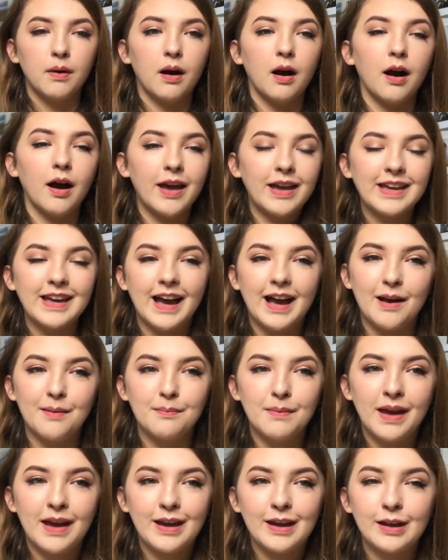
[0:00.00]
I
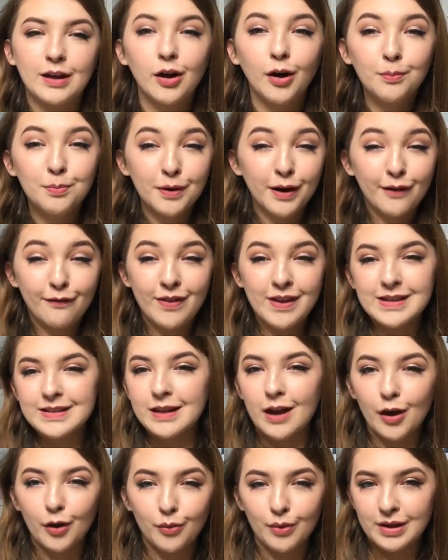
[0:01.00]
am a culprit of this.
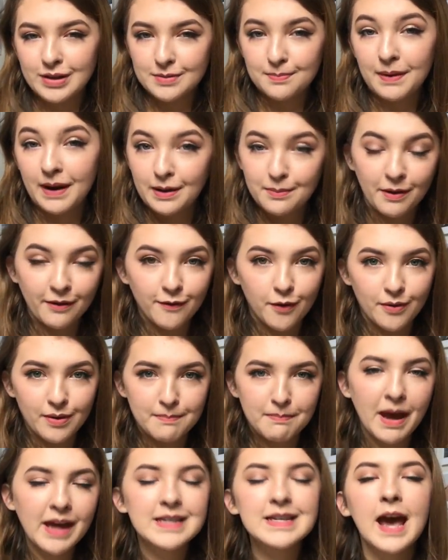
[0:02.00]
I always play my phone in
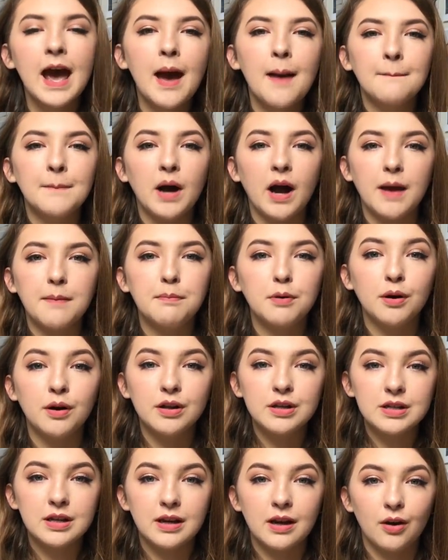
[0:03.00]
bed, but I
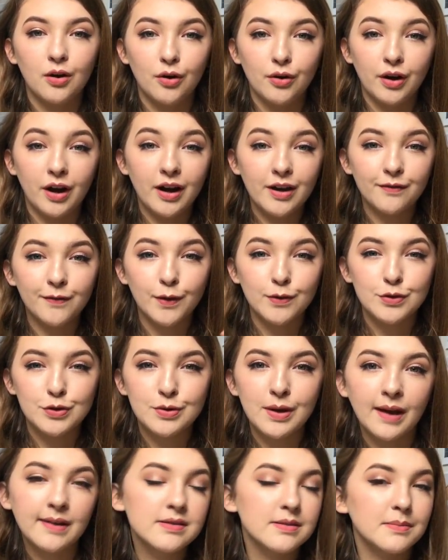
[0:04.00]
put on iPhones, you
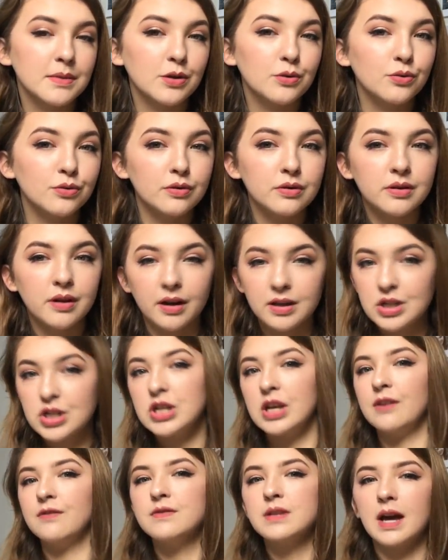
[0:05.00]
have something called night
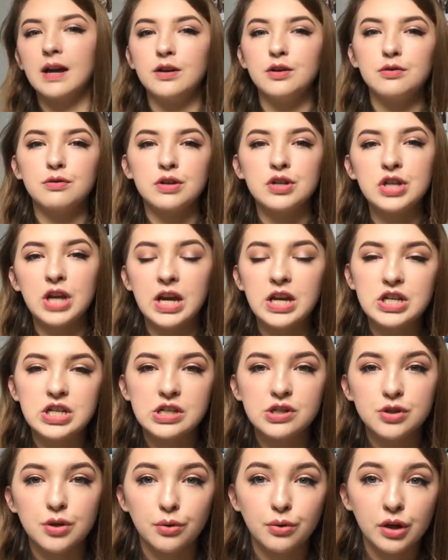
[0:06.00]
shift, and you can change
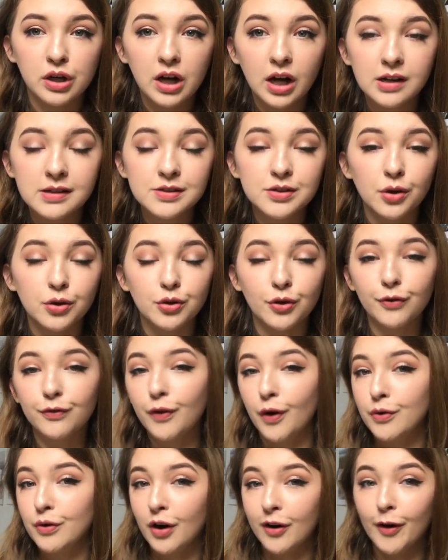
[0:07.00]
it so the colours on your
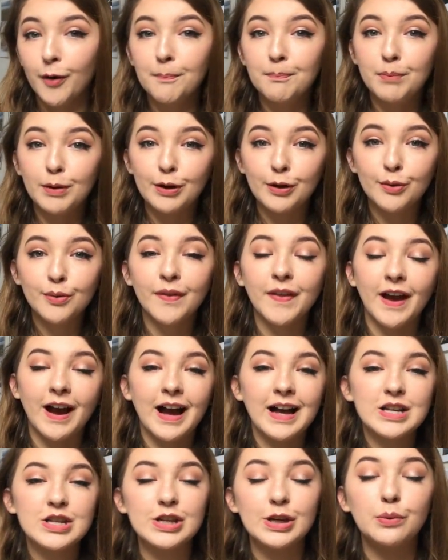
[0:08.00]
phone are not blue, they are
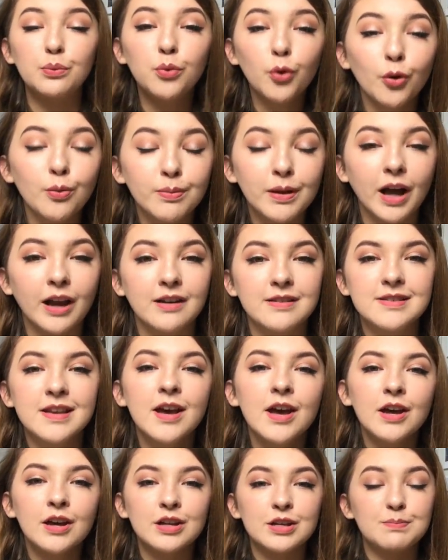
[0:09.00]
actually warm colours,
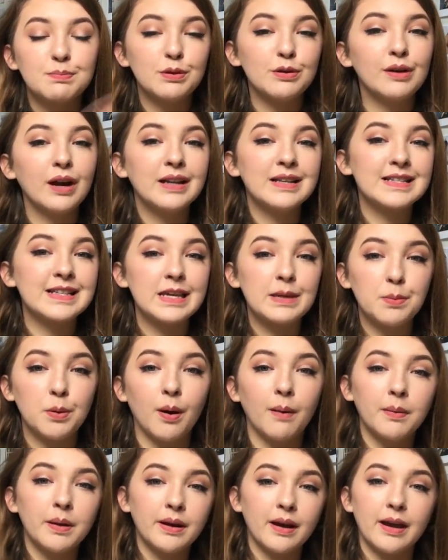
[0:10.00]
because blue colours keep you
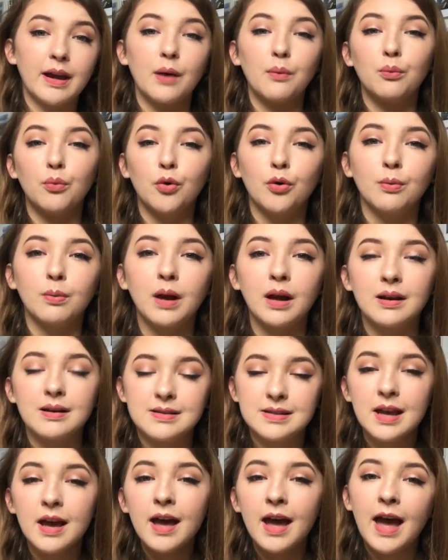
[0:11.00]
up at night and warm
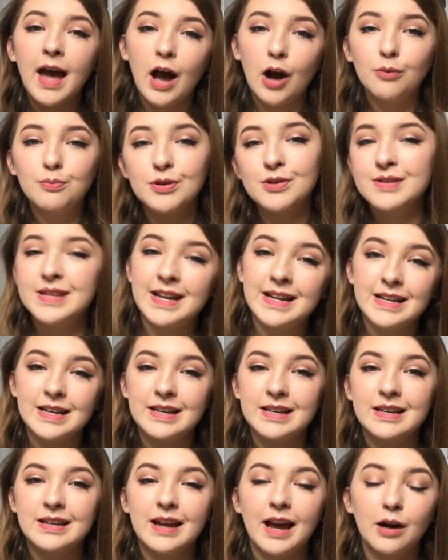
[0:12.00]
colours help
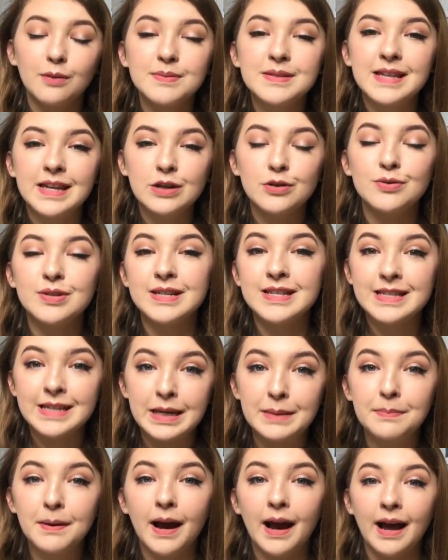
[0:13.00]
send you to
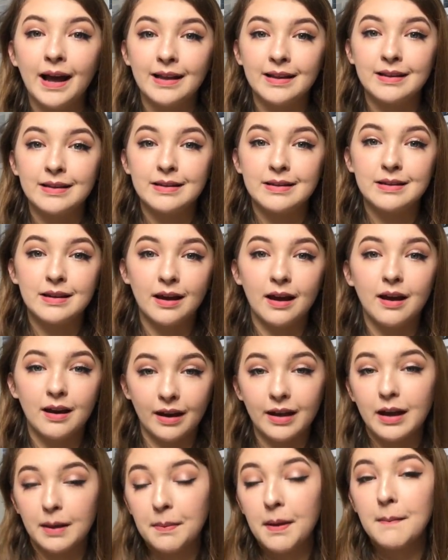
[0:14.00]
sleep and
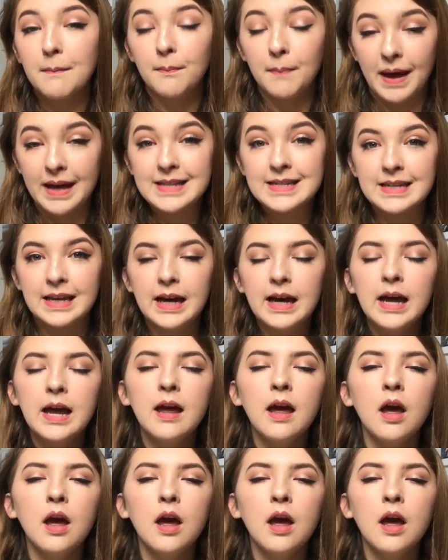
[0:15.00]
like a bit better.